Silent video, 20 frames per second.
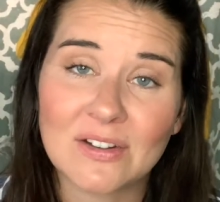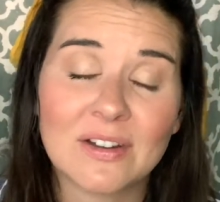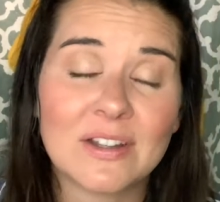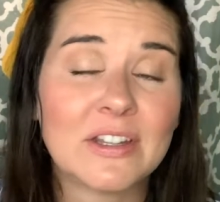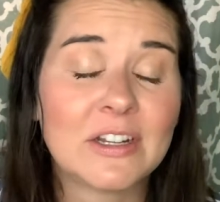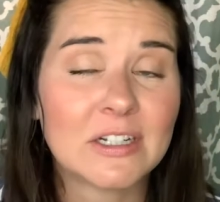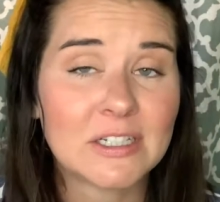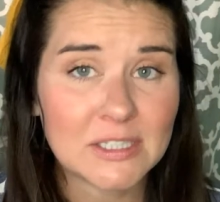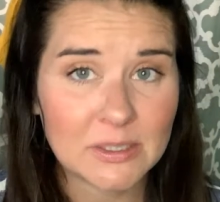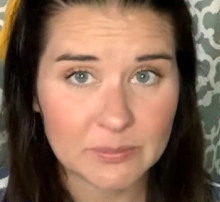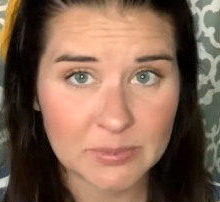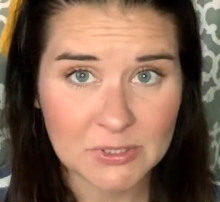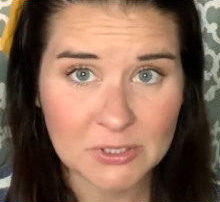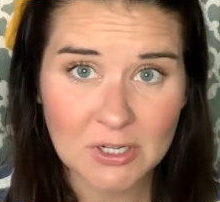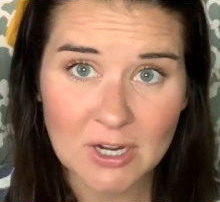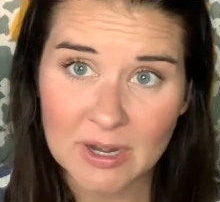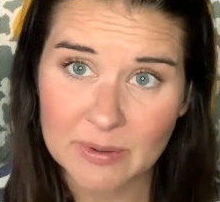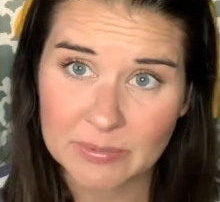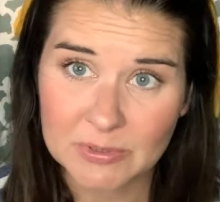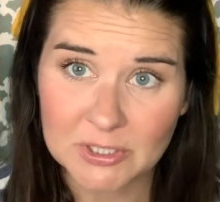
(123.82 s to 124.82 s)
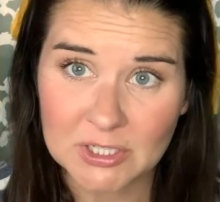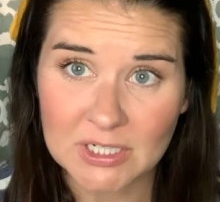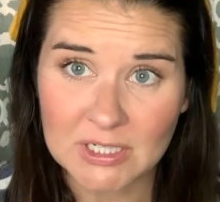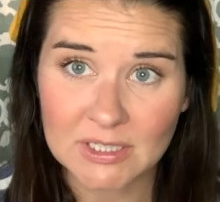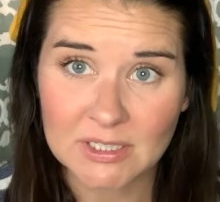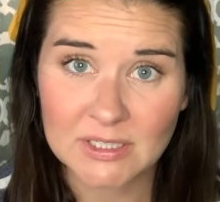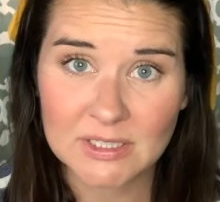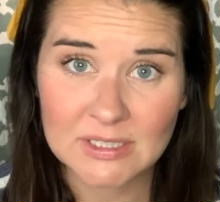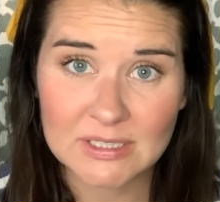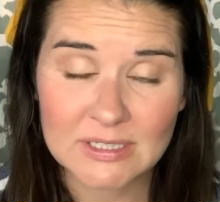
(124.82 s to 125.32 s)
your
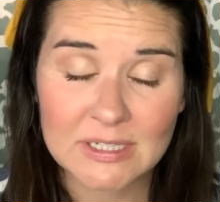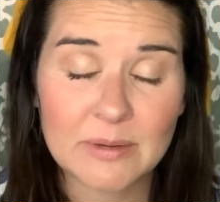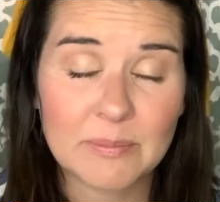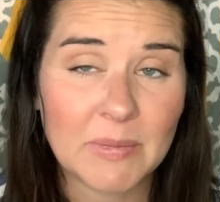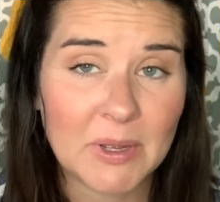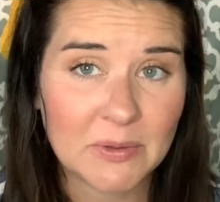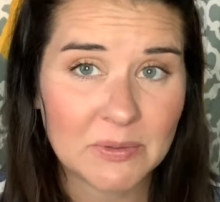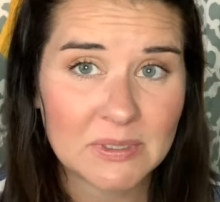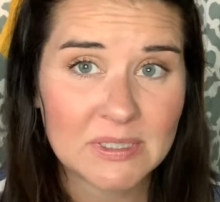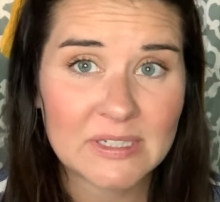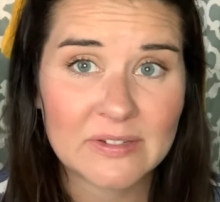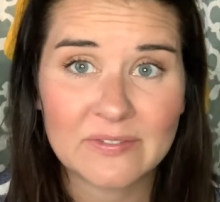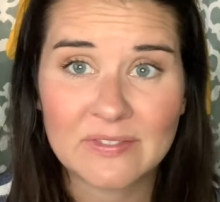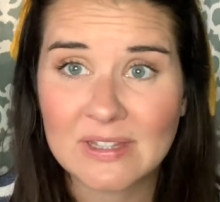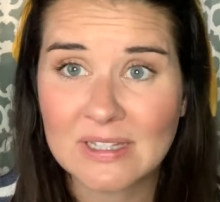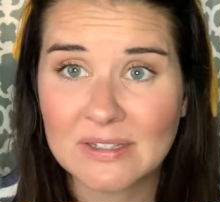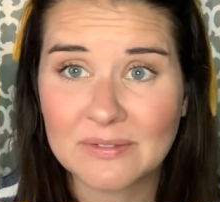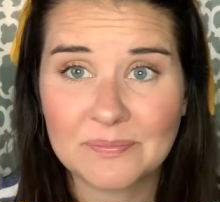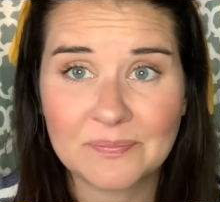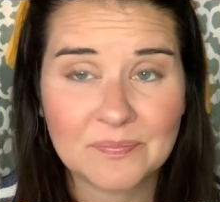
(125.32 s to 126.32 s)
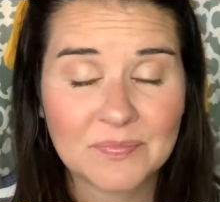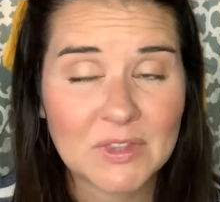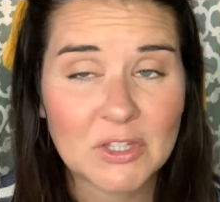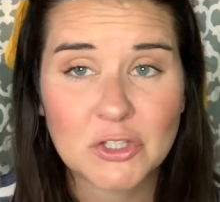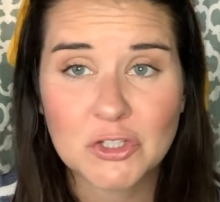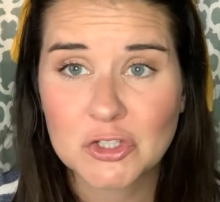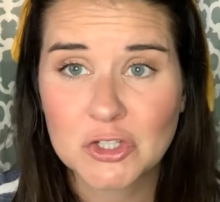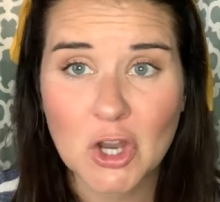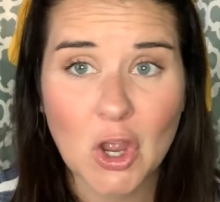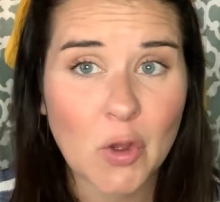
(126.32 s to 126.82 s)
subscriptions to most of the
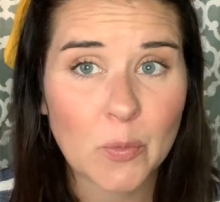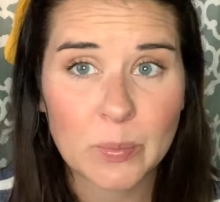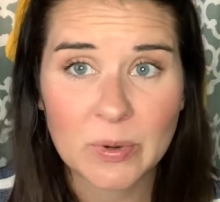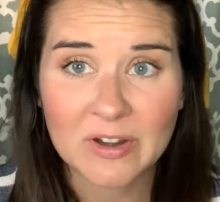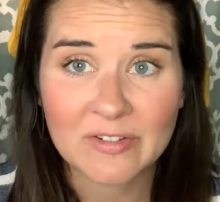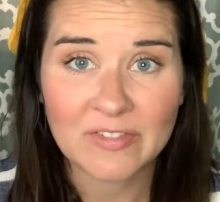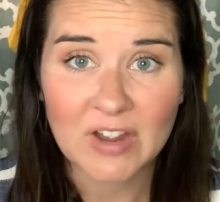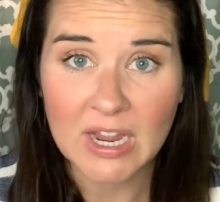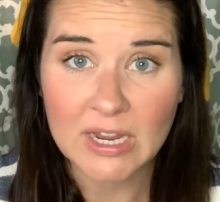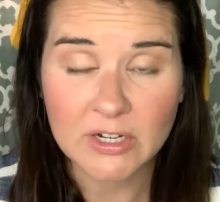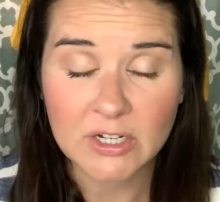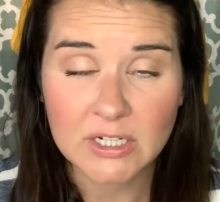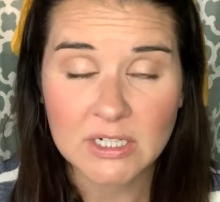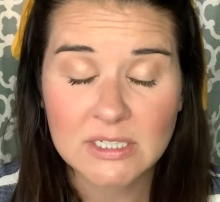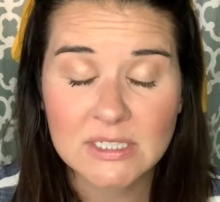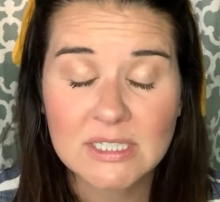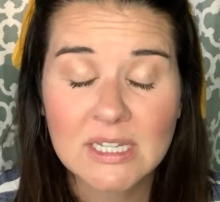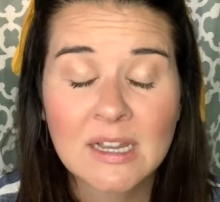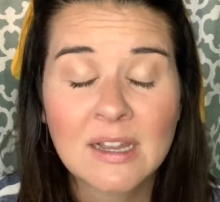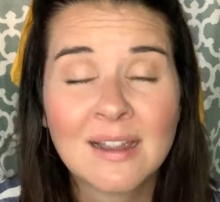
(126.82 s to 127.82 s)
show providers,